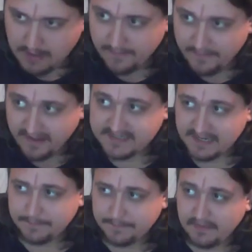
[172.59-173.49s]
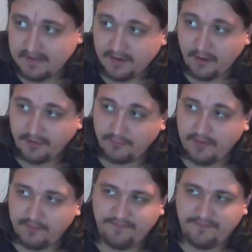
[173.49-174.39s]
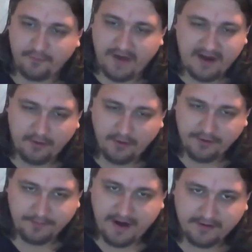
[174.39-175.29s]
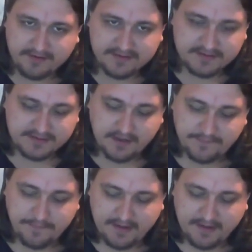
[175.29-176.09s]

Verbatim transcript: But um, you know, on the uh, for railroad barons and stuff.